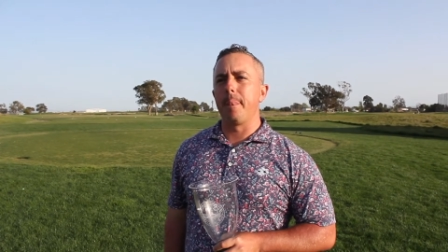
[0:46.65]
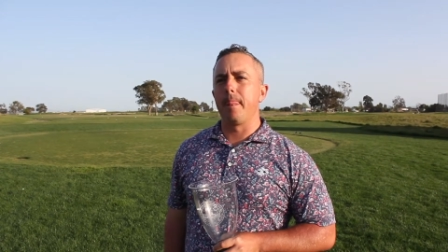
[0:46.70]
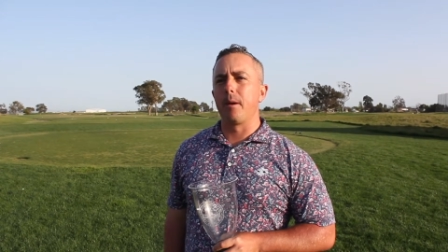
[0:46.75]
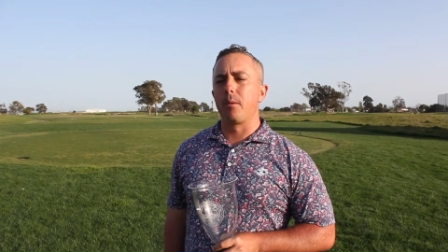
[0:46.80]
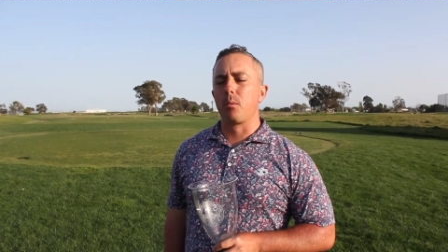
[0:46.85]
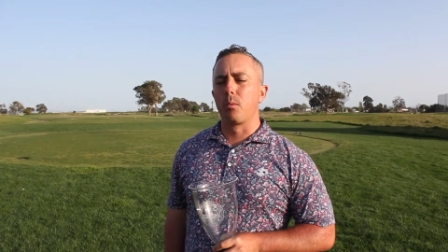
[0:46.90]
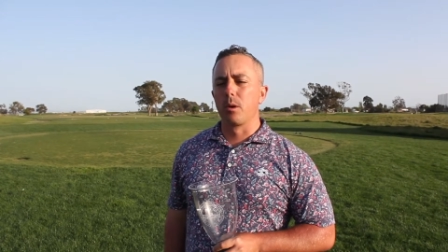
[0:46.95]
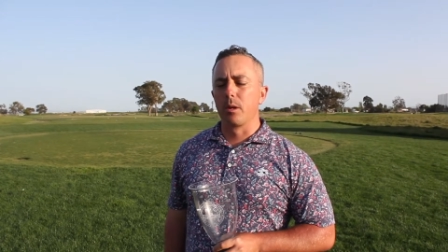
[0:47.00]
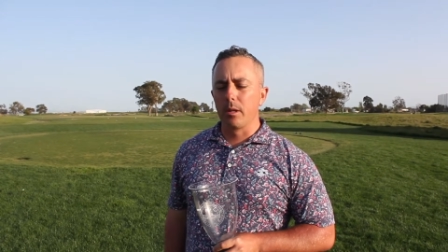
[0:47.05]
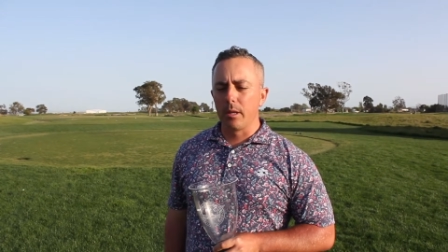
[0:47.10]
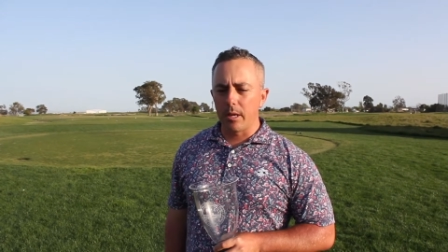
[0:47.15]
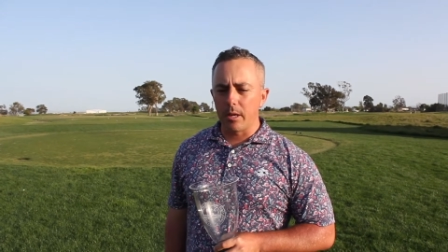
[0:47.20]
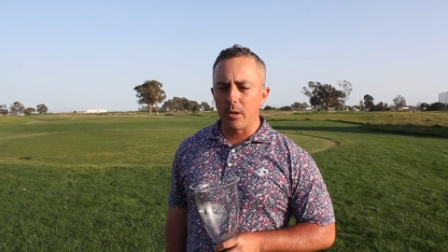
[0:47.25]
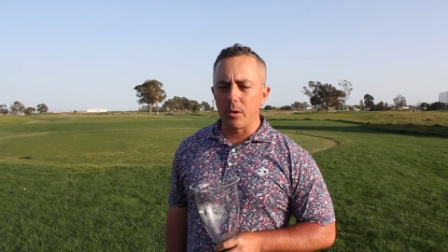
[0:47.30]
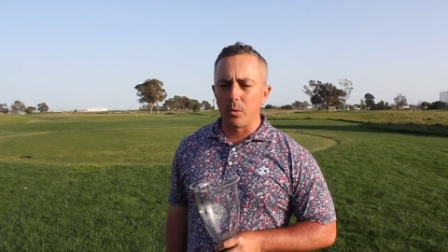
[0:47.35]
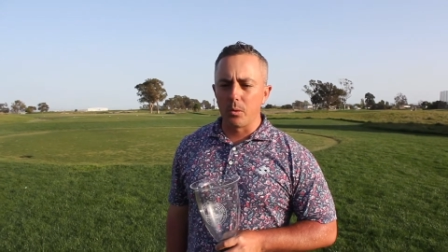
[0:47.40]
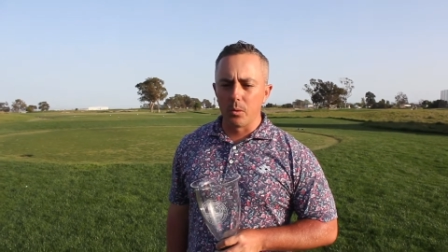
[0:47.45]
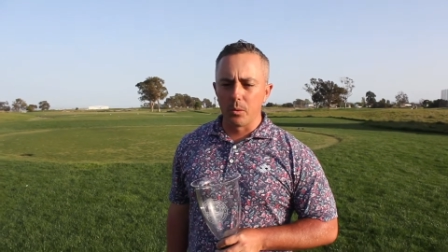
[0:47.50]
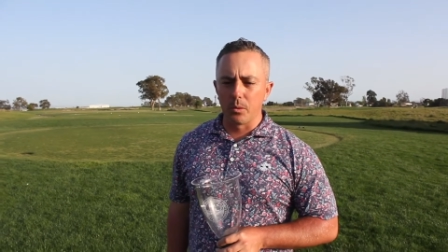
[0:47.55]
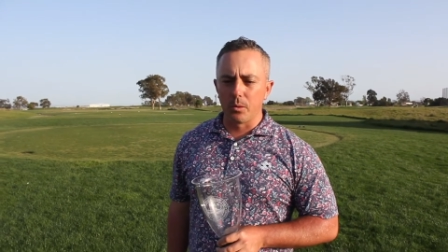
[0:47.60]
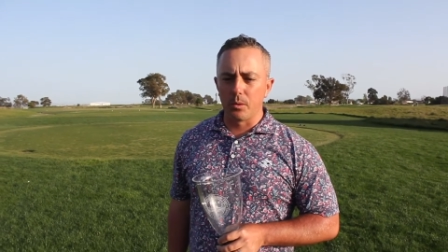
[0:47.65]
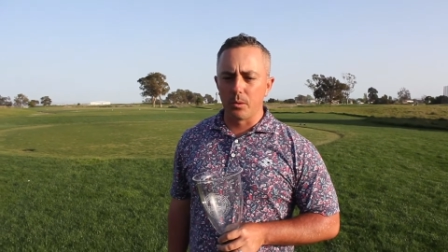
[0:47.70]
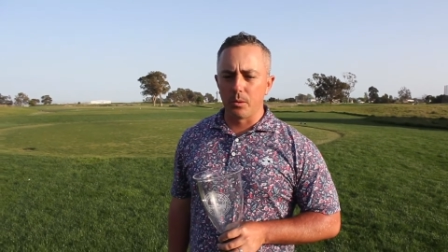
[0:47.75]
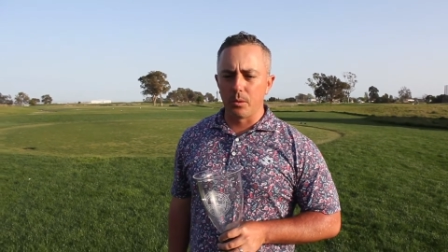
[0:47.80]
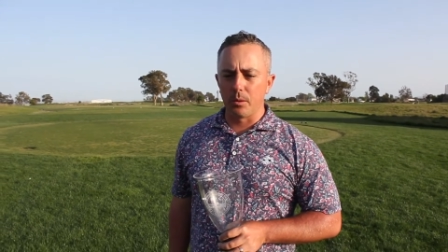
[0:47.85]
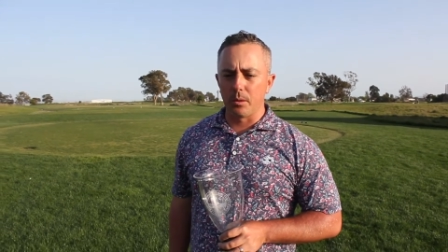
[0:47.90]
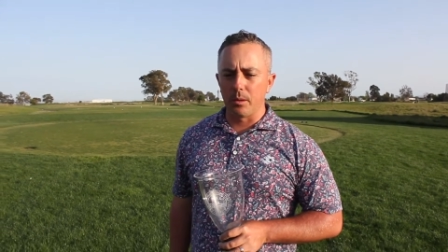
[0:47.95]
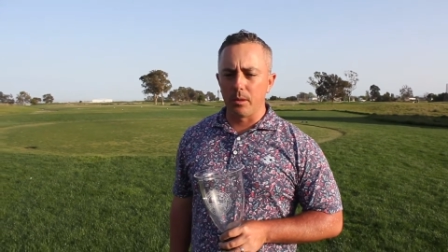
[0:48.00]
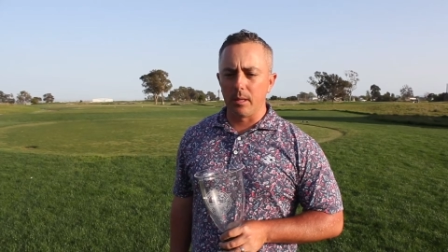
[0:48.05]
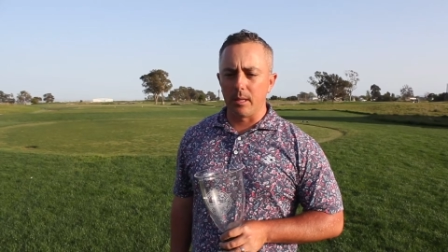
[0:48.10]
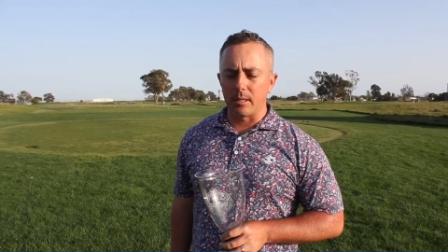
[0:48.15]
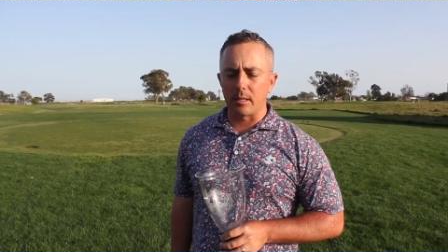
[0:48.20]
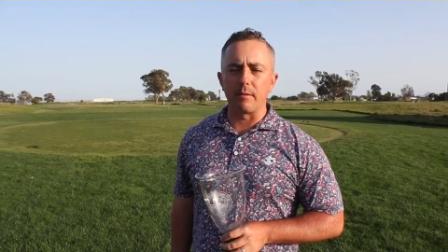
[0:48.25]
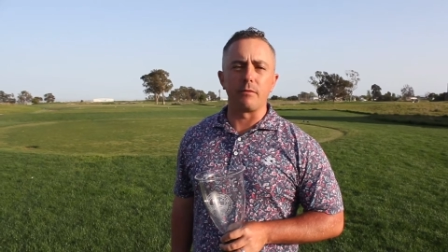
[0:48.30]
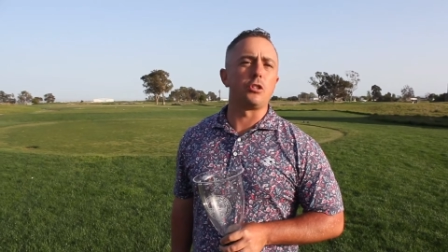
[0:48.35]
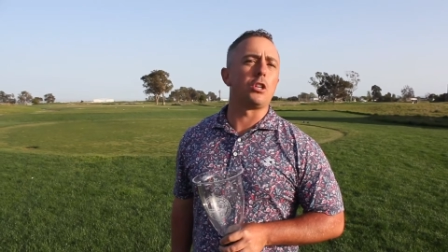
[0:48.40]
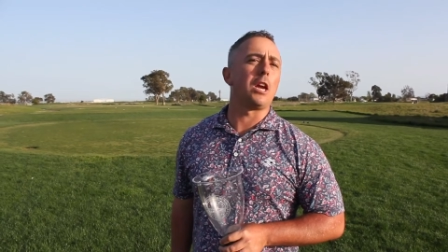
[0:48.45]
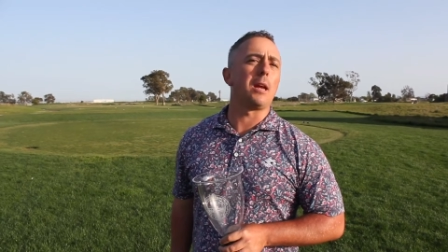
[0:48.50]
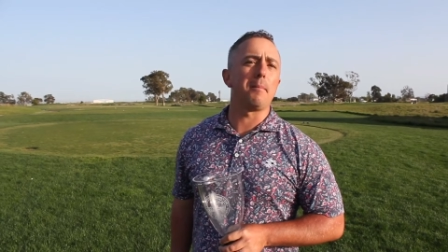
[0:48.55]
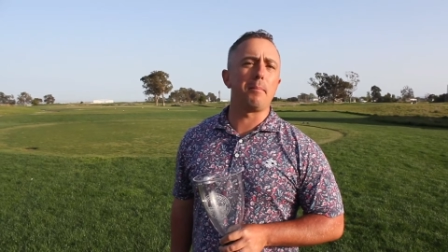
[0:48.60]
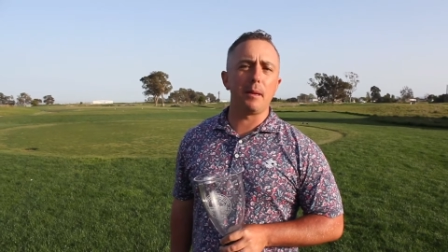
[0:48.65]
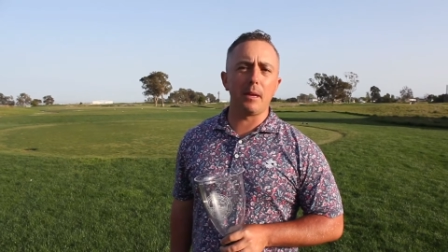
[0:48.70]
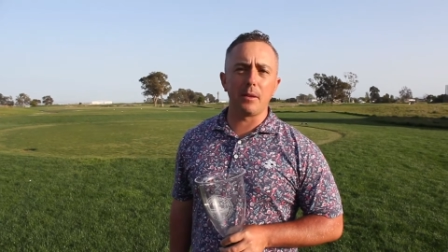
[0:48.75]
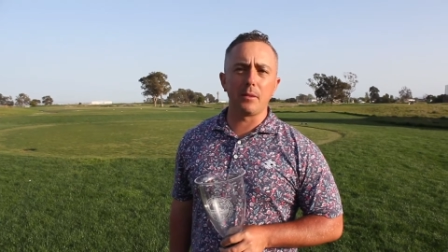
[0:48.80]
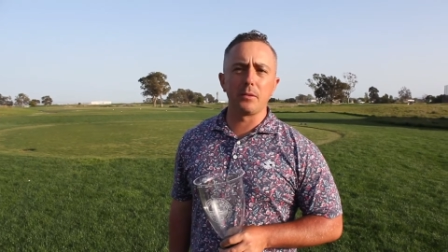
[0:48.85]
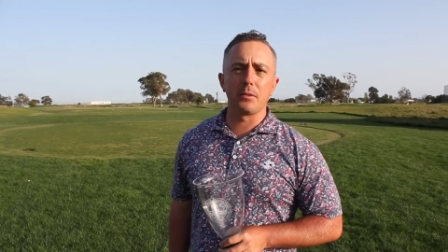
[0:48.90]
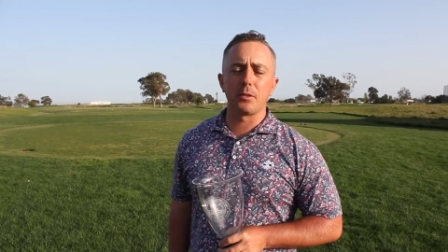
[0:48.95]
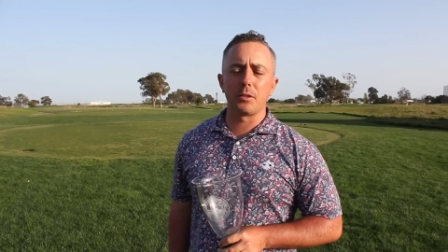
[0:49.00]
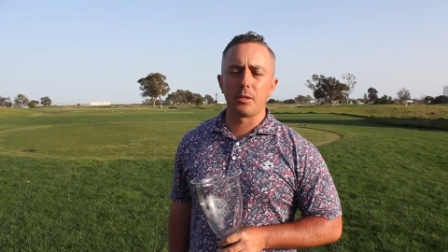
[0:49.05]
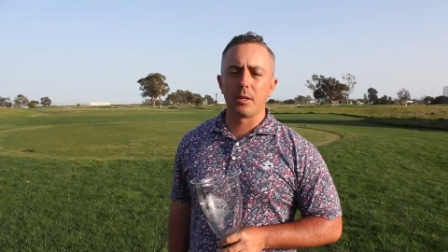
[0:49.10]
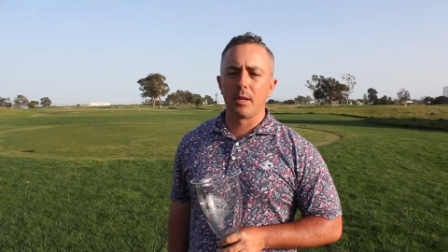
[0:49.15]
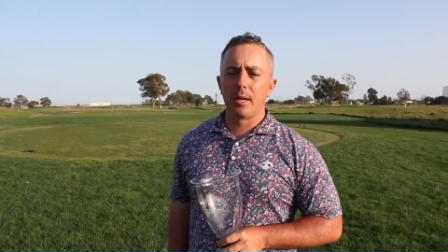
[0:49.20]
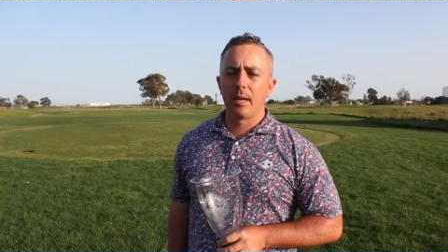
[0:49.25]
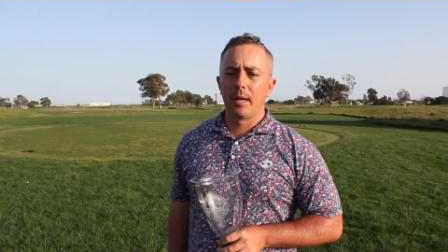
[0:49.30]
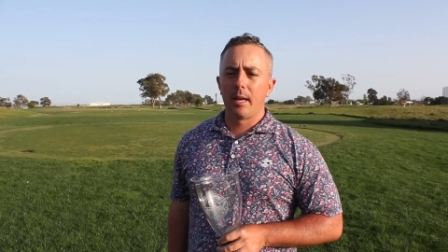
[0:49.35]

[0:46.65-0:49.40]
a really cool list of champions.